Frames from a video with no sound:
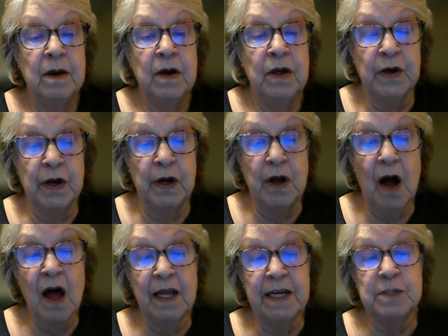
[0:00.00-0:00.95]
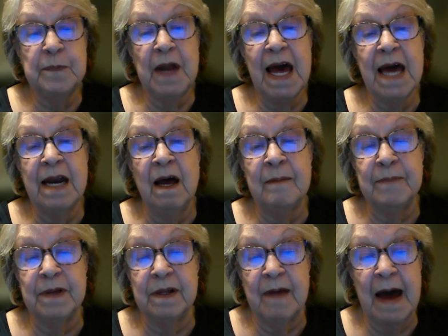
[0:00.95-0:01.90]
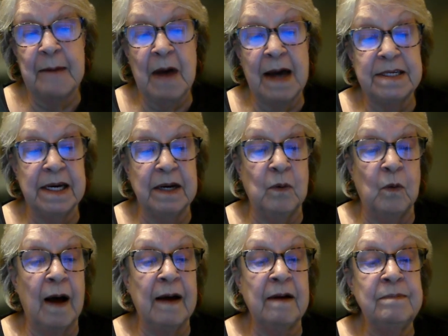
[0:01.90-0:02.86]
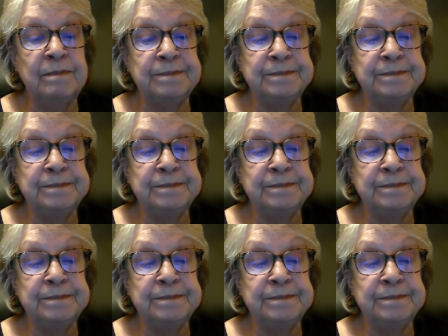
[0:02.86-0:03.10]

You can call each plan up, but that might take a while.